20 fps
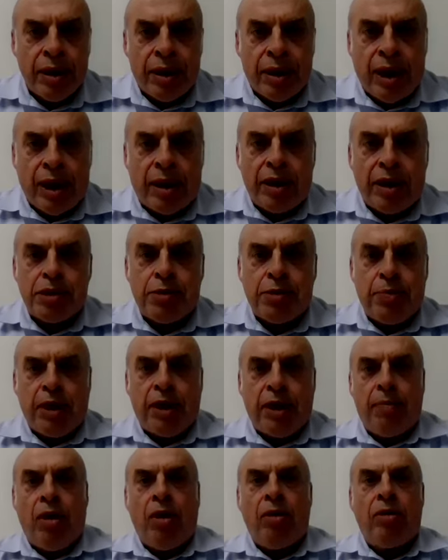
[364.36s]
they can speak
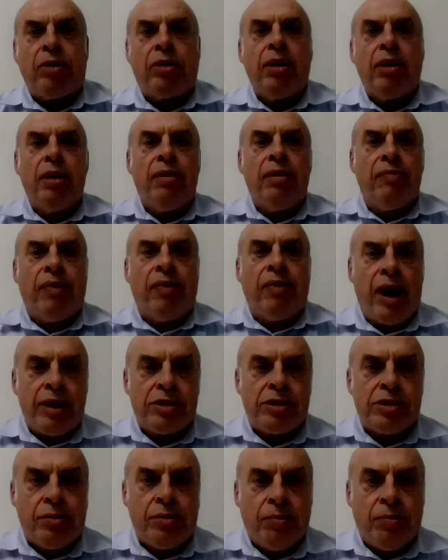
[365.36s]
about
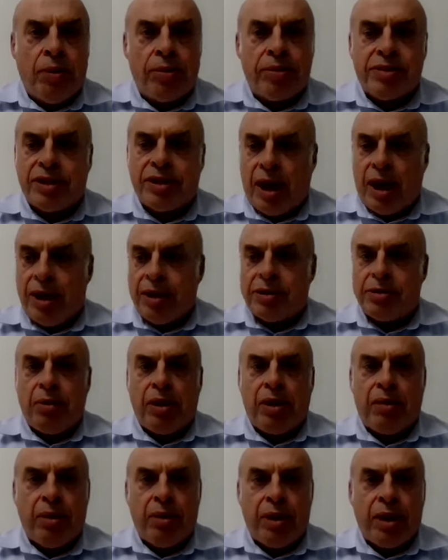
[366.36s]
violence on both sides
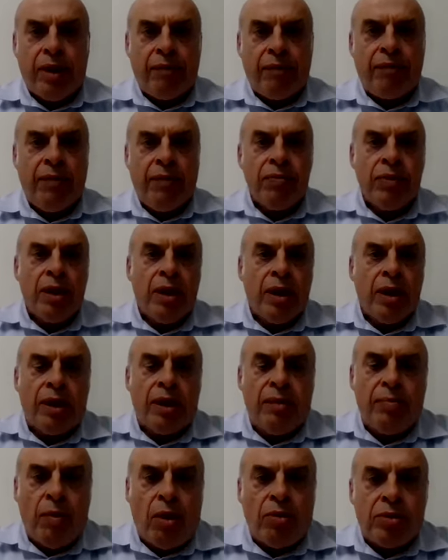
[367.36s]
when we have
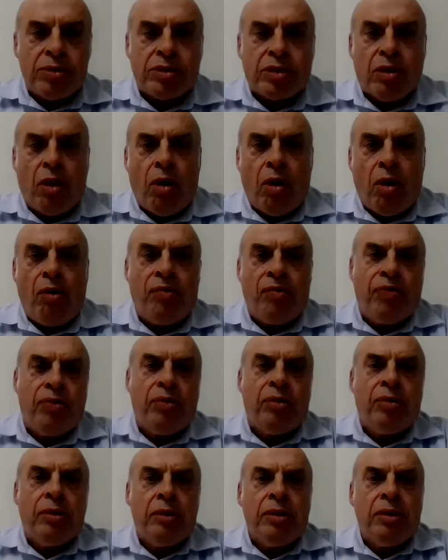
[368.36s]
the most
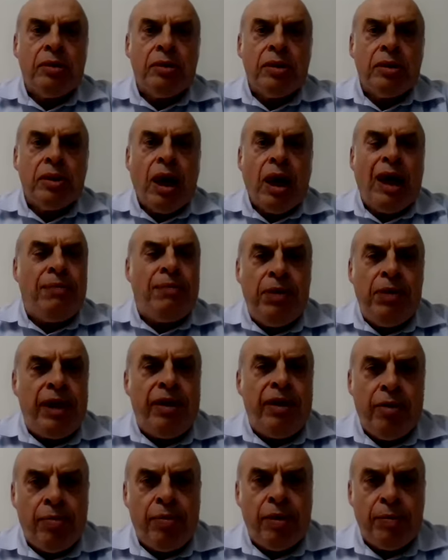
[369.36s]
awful,
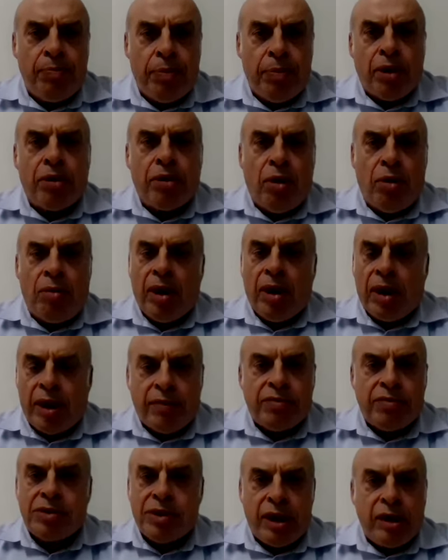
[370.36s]
unbelievable pogrom. I
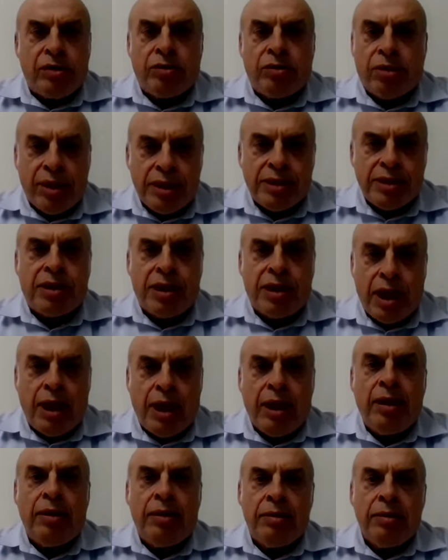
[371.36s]
have to say, to this
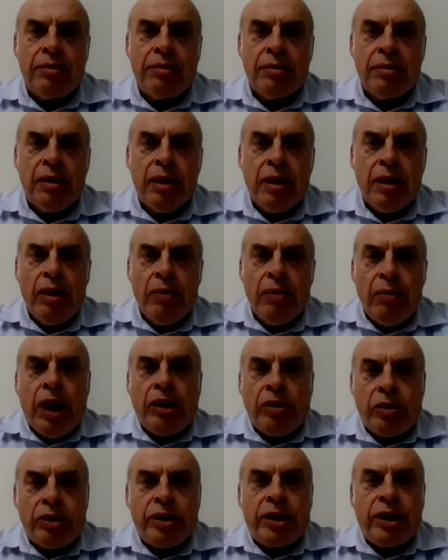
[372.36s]
day, we
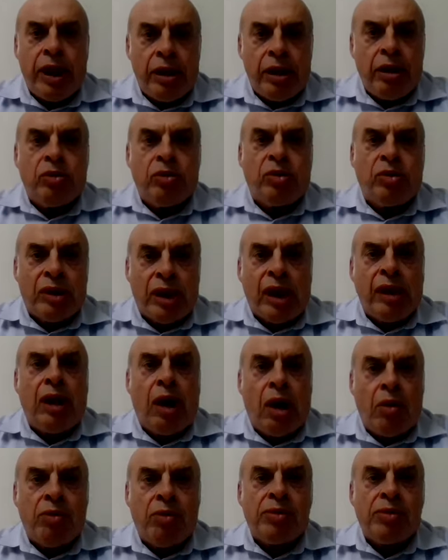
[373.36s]
are not ready to tell
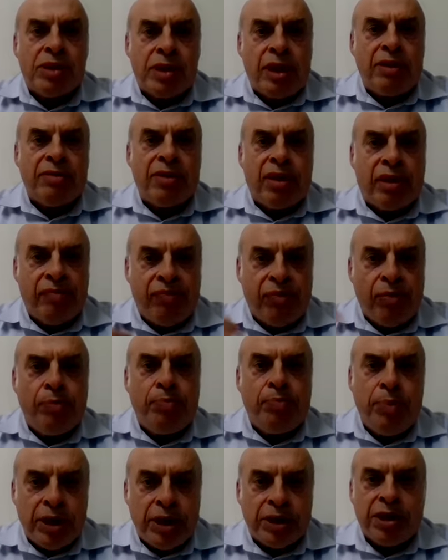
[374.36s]
ourselves the full
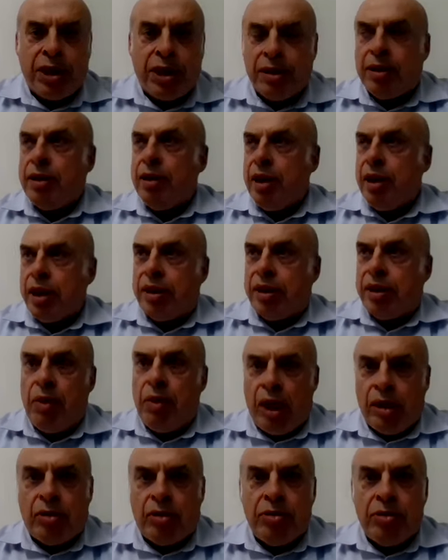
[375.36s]
picture. And the
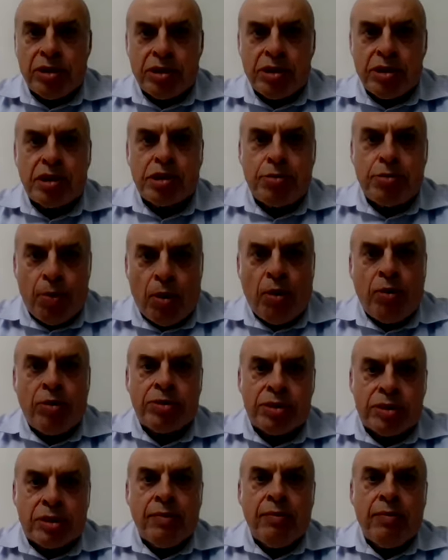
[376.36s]
one who is
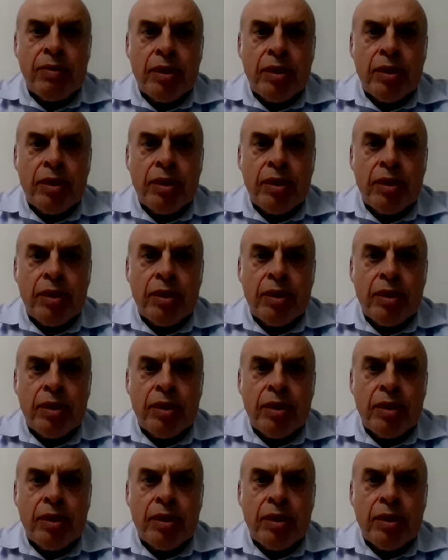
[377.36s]
exposed